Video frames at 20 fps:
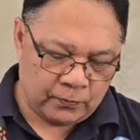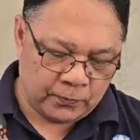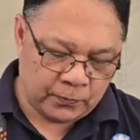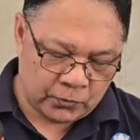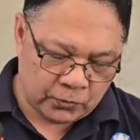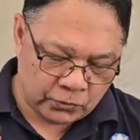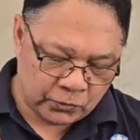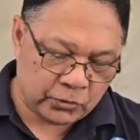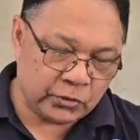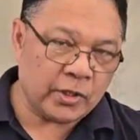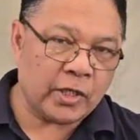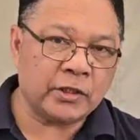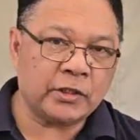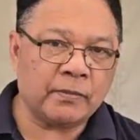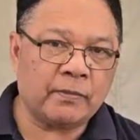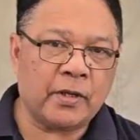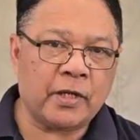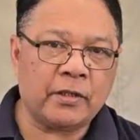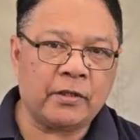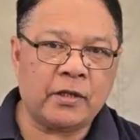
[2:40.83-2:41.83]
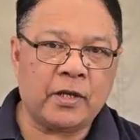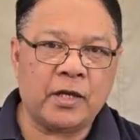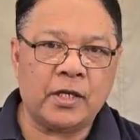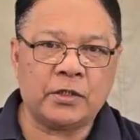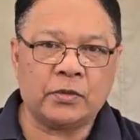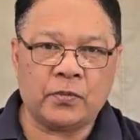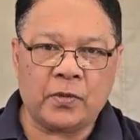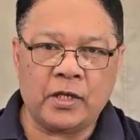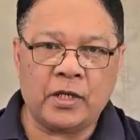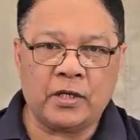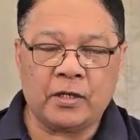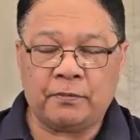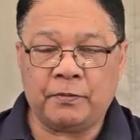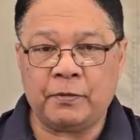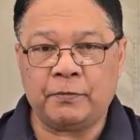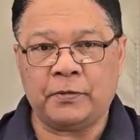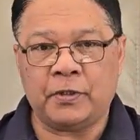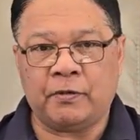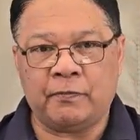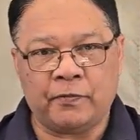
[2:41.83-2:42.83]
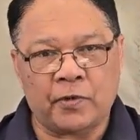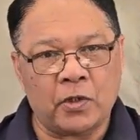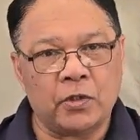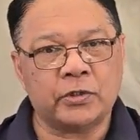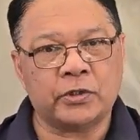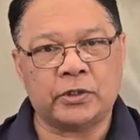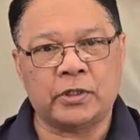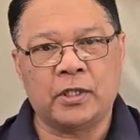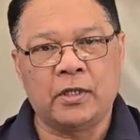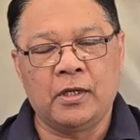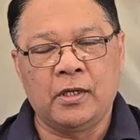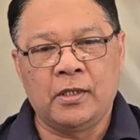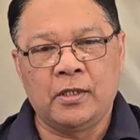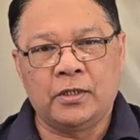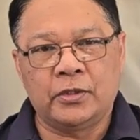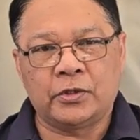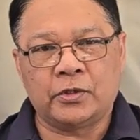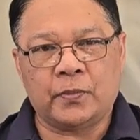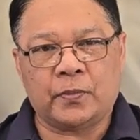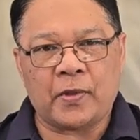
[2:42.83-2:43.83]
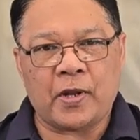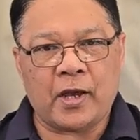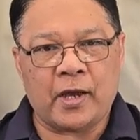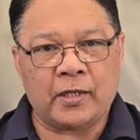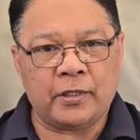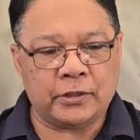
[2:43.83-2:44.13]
to charge the battery is we need a 15 volts supply.